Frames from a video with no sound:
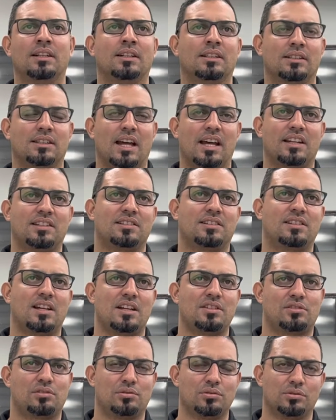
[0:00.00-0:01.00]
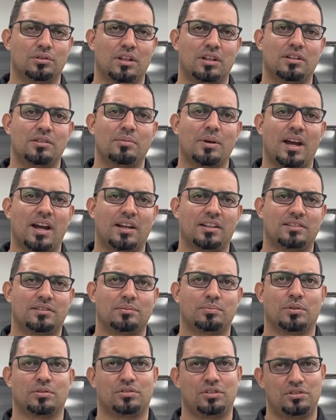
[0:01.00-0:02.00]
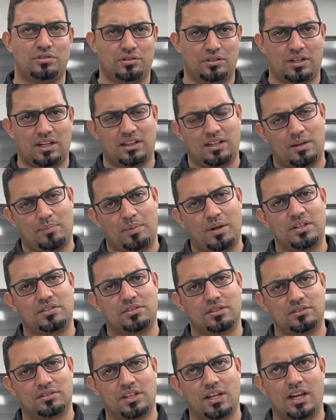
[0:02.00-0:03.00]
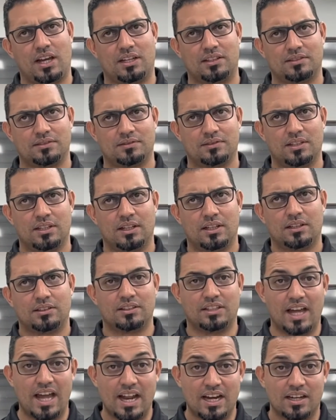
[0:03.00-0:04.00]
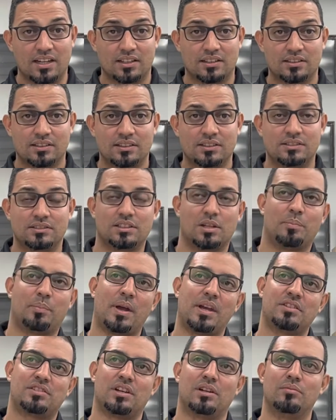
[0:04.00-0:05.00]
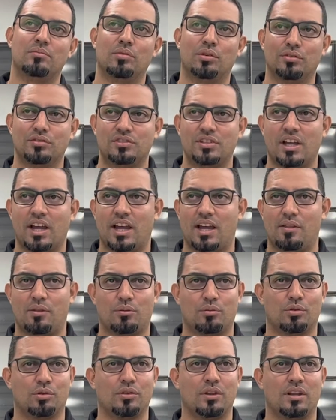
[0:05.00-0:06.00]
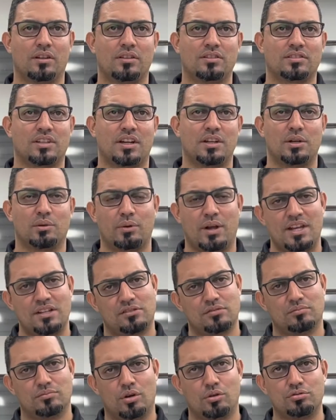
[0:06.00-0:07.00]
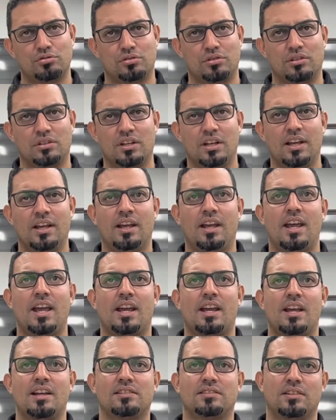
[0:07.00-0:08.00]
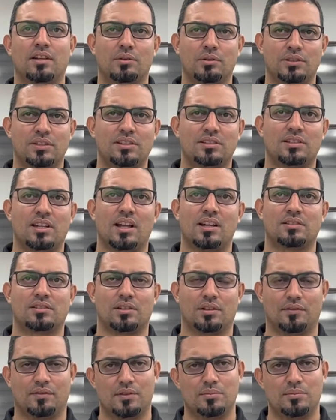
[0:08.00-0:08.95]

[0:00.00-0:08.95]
that is attached to the device positioned at the patient's head. Then, the patient moves the head through the desired range of motion against the resistance of the